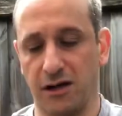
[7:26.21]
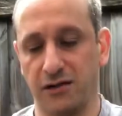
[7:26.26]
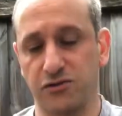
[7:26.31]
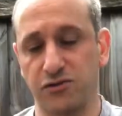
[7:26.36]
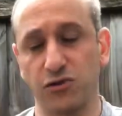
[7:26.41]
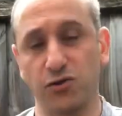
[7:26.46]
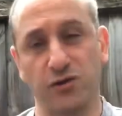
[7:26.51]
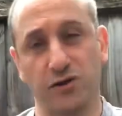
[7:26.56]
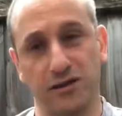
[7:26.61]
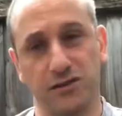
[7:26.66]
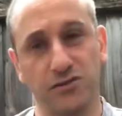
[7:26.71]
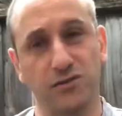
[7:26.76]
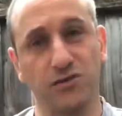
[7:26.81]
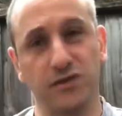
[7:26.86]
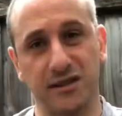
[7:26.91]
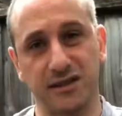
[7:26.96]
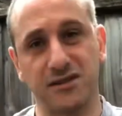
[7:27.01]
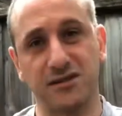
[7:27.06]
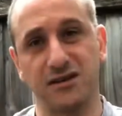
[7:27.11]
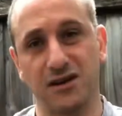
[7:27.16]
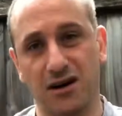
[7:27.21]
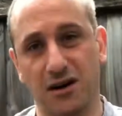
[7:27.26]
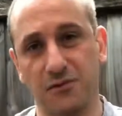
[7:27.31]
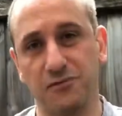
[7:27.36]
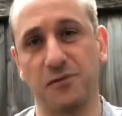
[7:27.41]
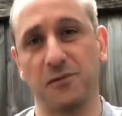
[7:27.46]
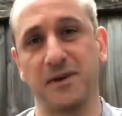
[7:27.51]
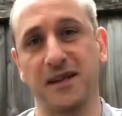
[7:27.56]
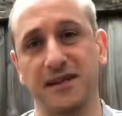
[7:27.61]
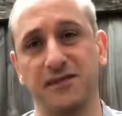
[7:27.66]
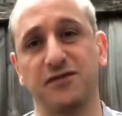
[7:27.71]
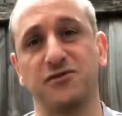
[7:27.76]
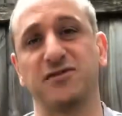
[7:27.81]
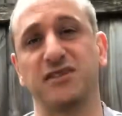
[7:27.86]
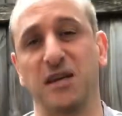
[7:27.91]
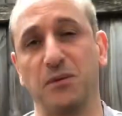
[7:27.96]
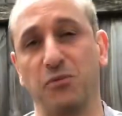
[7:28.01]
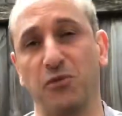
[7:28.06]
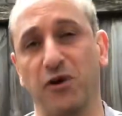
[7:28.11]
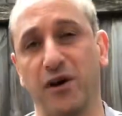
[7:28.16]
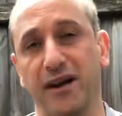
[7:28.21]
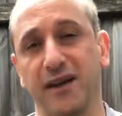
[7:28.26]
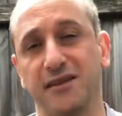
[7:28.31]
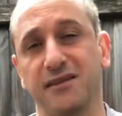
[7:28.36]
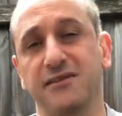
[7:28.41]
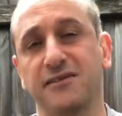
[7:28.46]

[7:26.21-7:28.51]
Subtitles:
it took its time for me to just separate it.